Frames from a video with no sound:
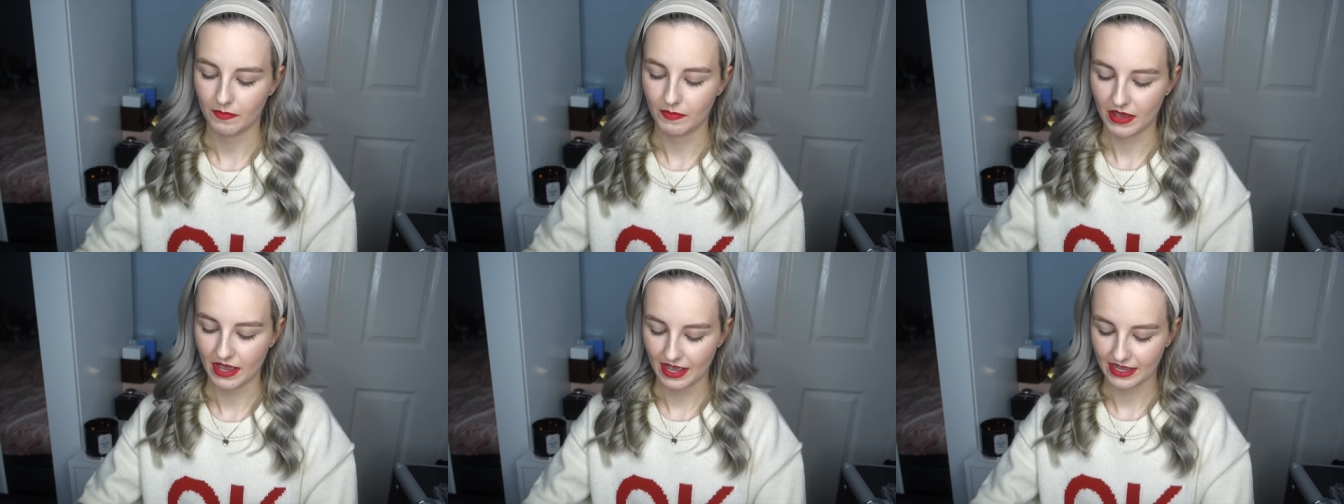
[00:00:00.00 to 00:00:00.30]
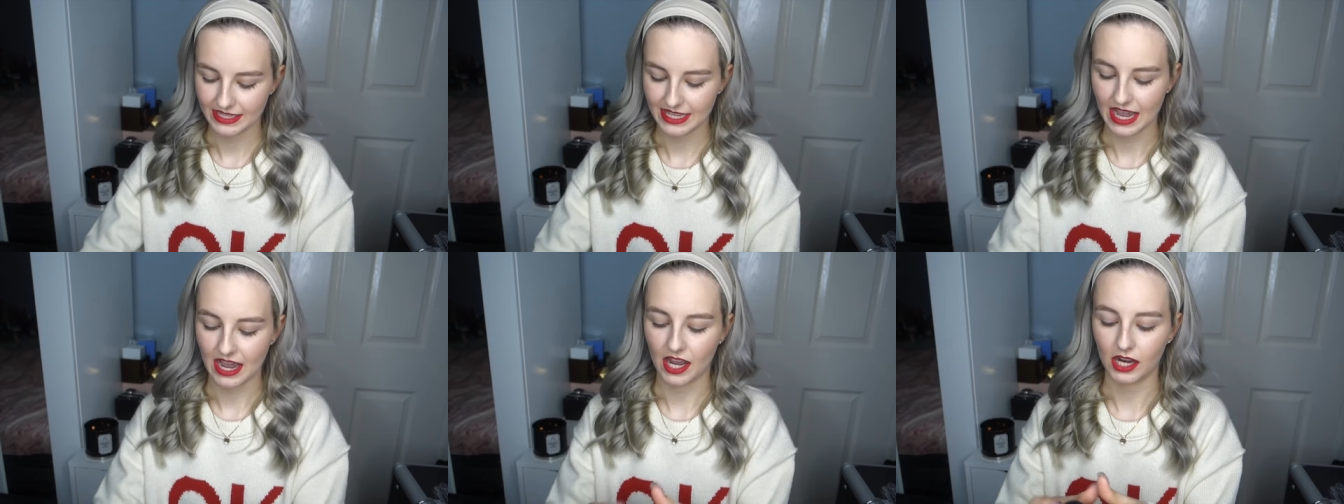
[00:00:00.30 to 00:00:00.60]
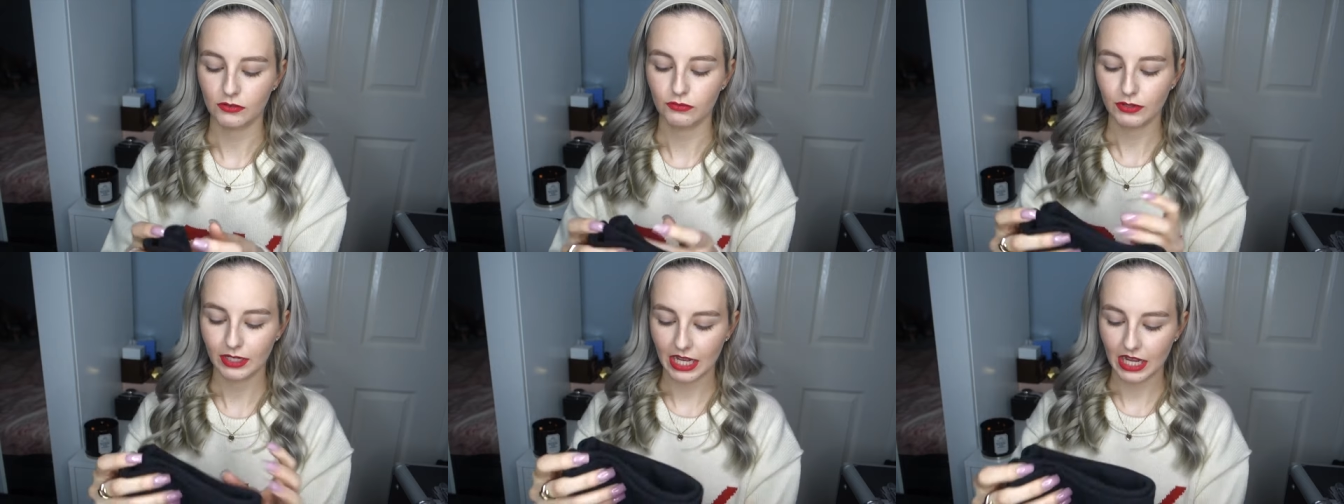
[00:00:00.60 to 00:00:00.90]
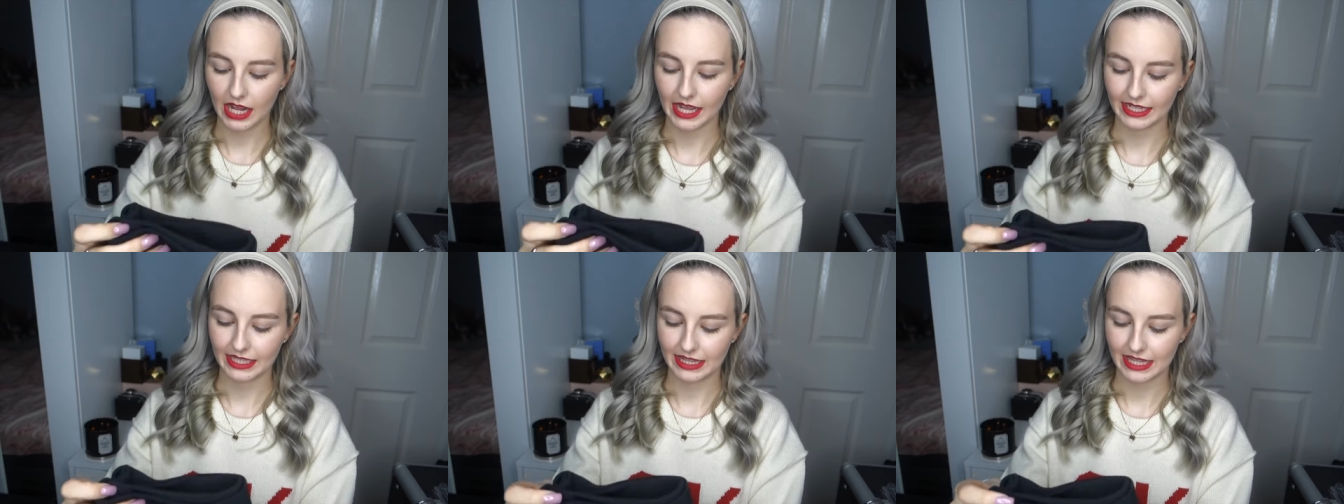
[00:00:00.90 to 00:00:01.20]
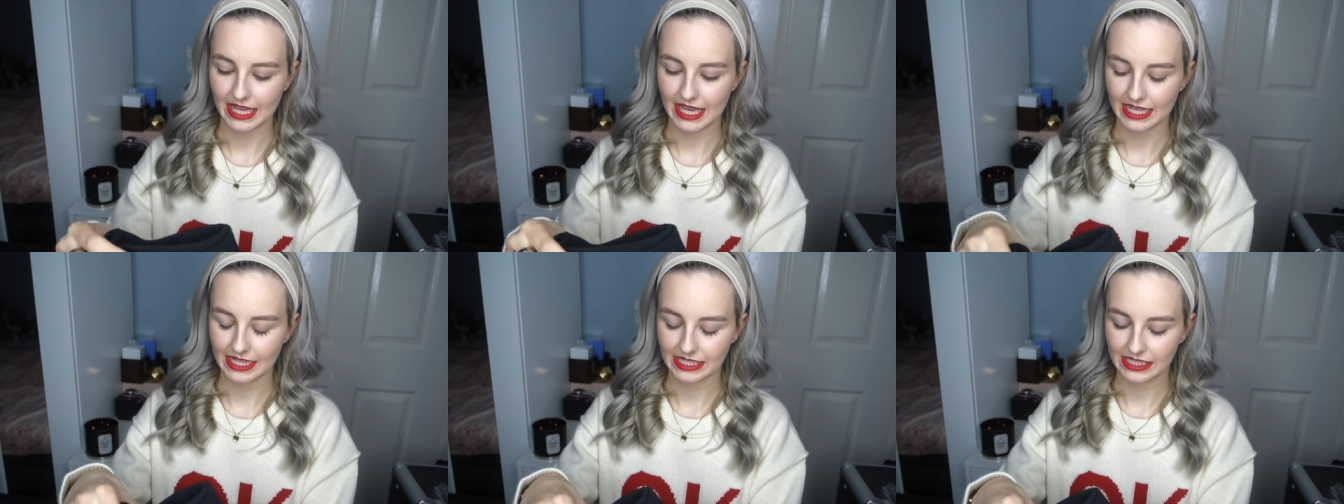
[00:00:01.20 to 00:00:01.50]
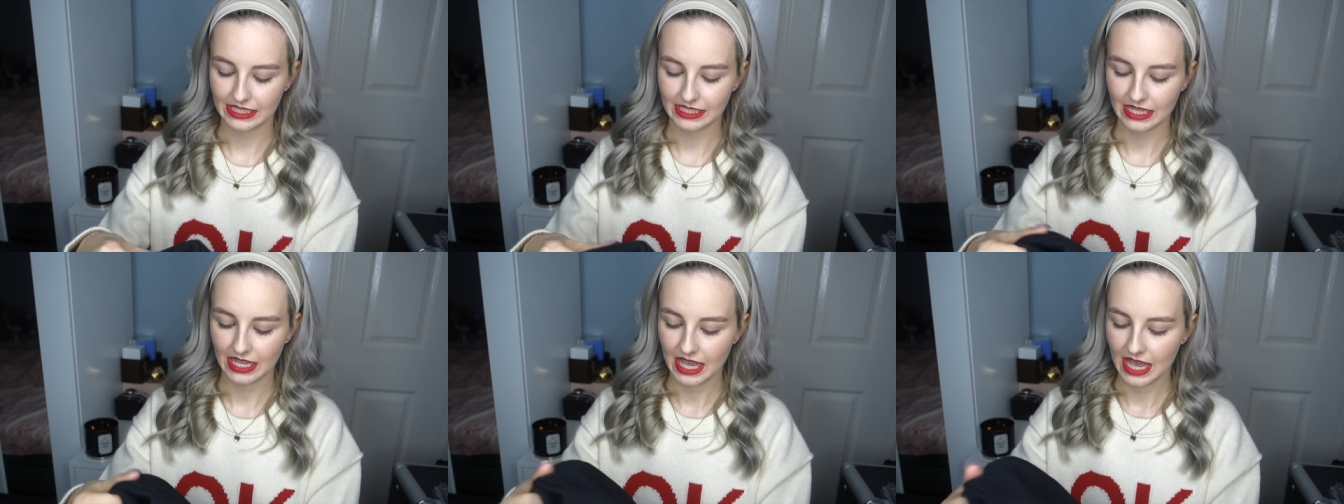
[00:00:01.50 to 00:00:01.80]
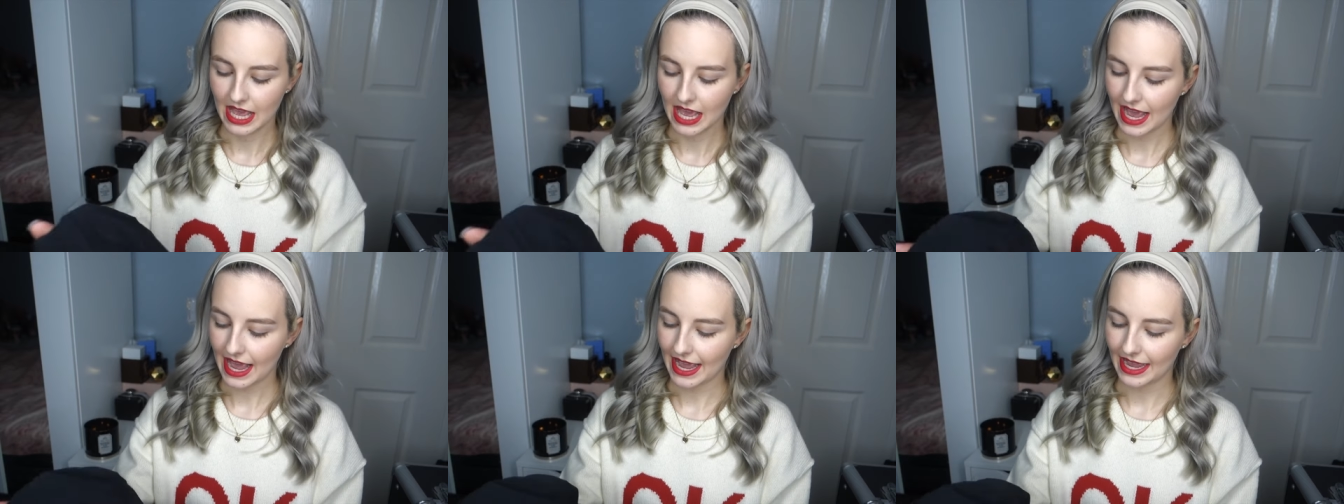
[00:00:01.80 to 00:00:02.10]
But yeah, I really like this
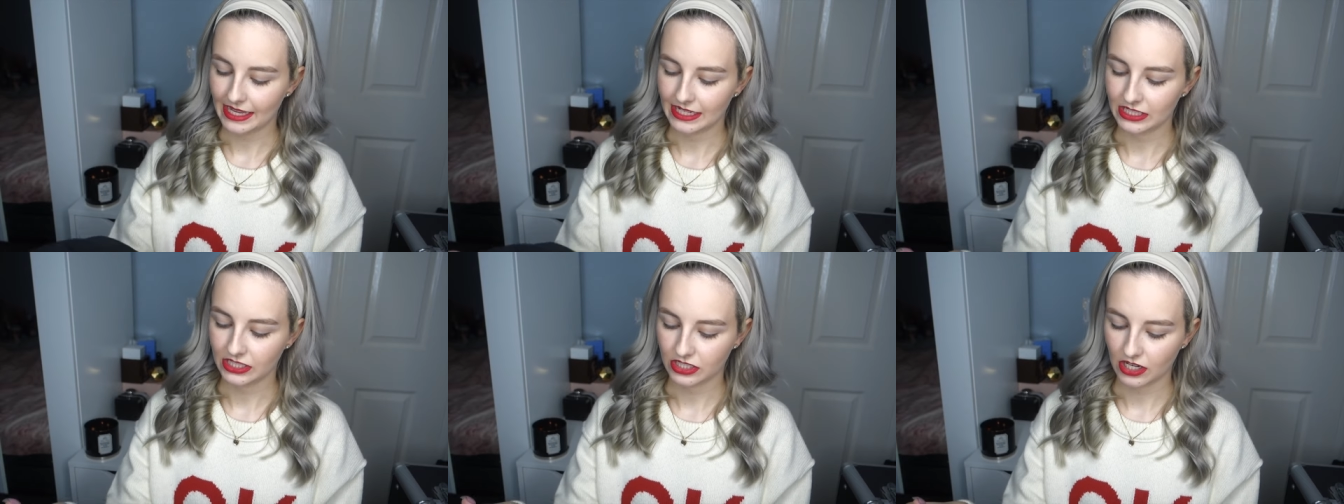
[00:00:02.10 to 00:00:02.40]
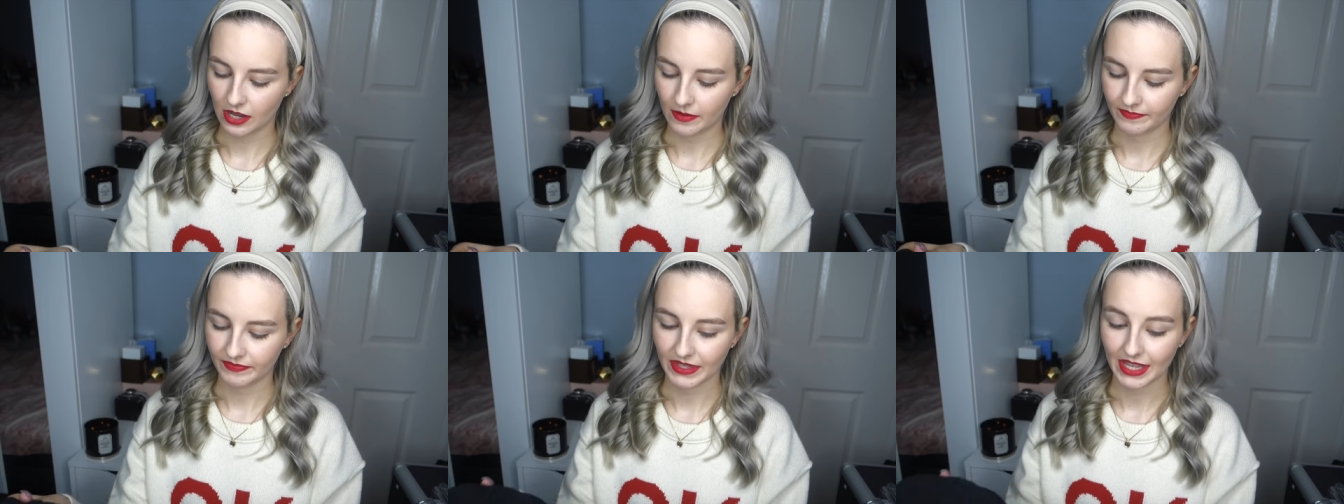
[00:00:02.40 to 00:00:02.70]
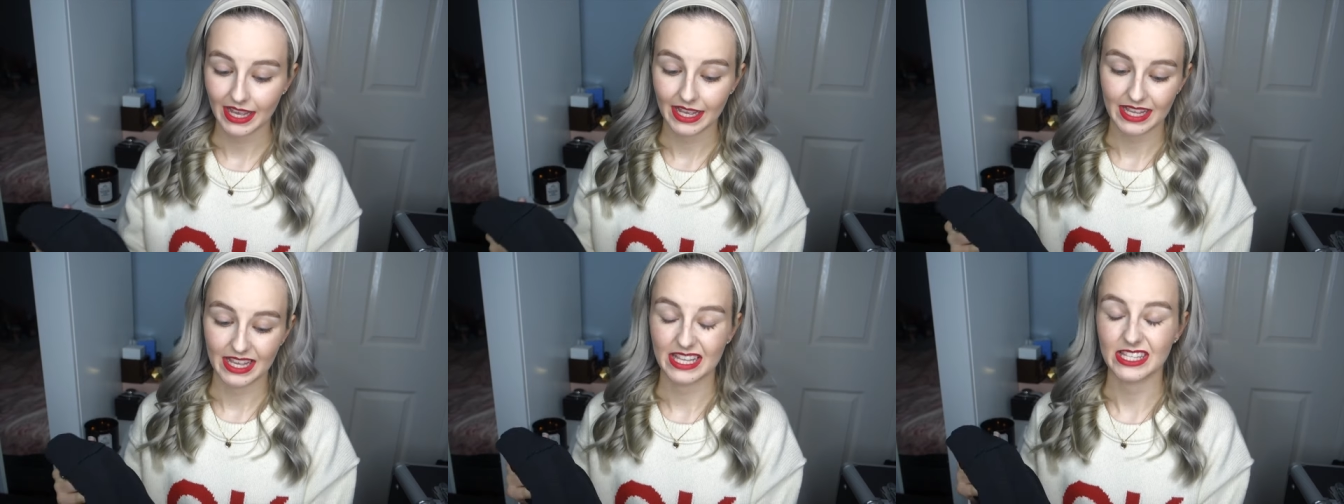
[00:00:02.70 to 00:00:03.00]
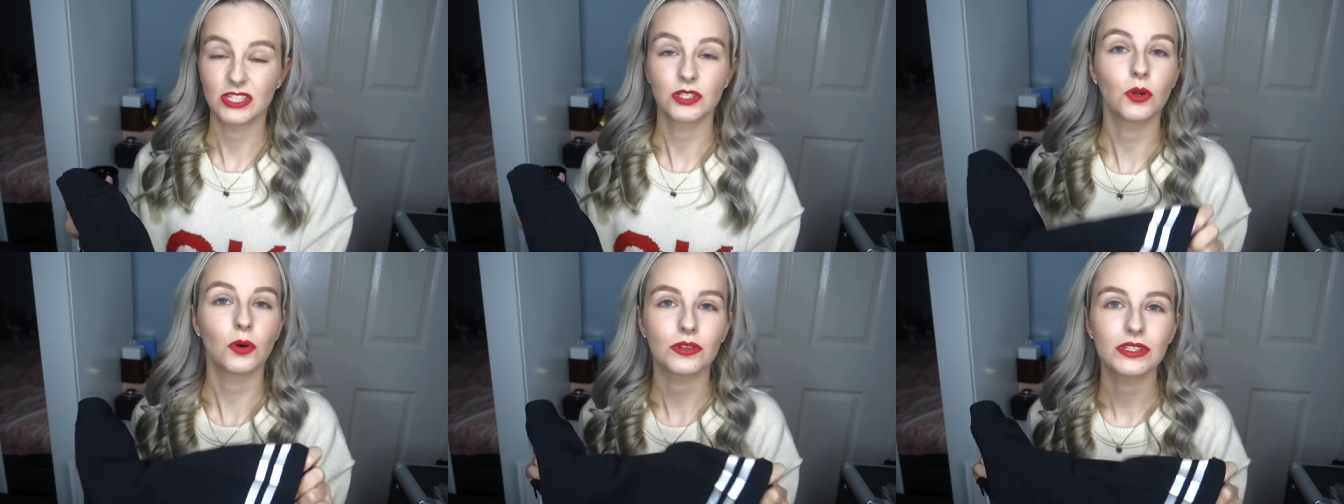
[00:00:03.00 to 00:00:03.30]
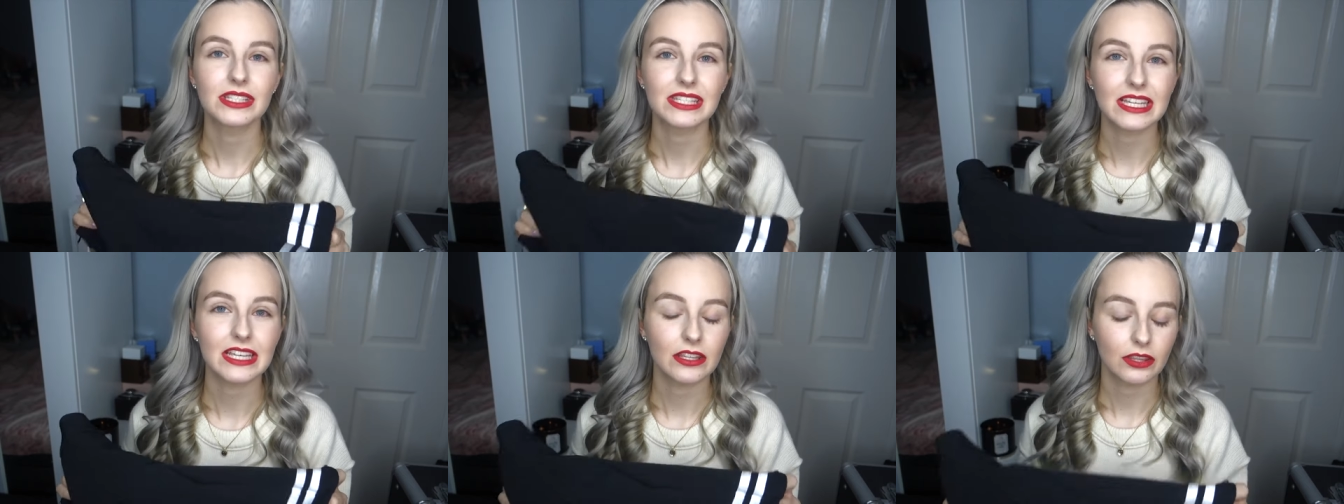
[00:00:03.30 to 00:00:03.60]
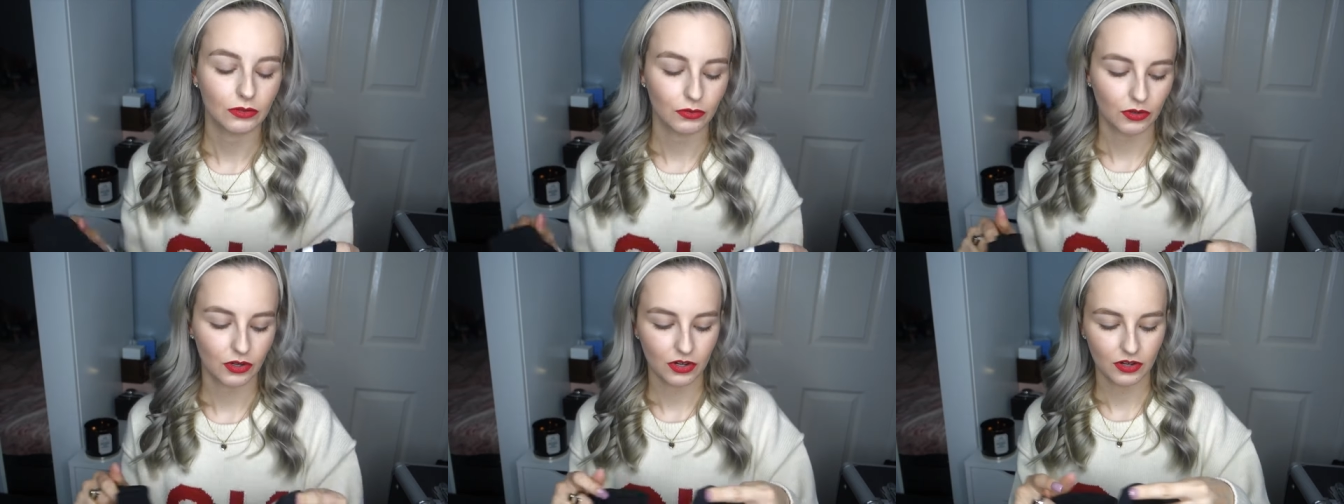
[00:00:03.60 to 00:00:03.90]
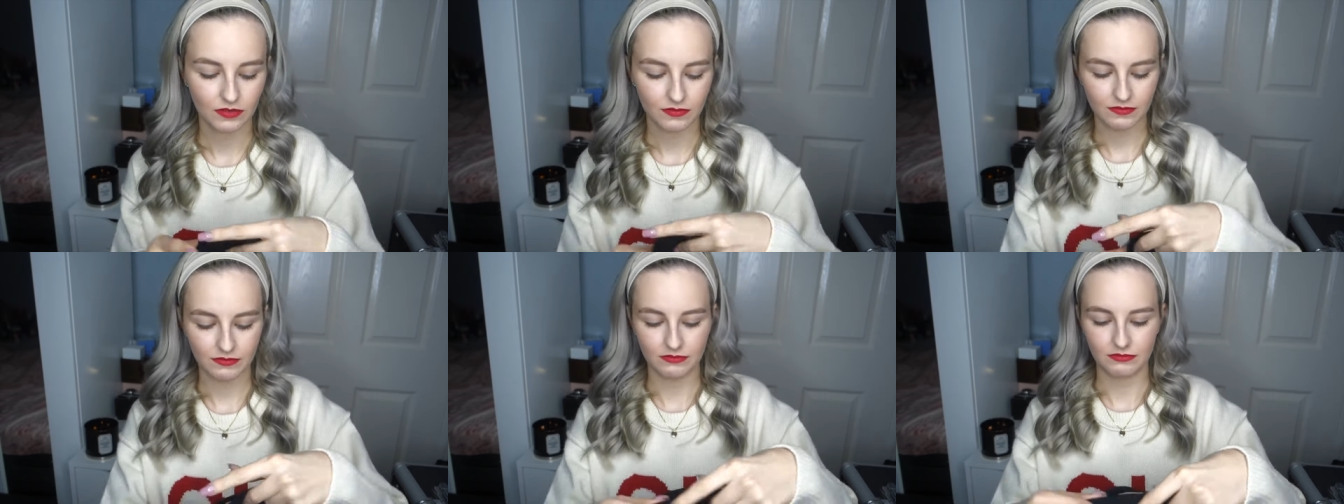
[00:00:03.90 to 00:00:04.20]
and um, it's not
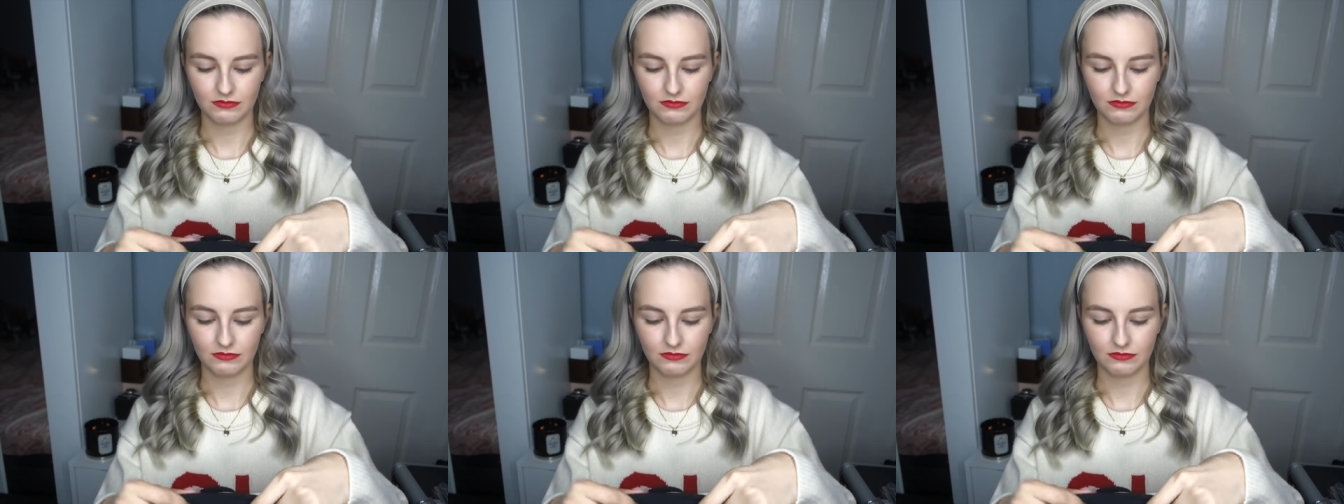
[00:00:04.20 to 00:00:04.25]
see-through,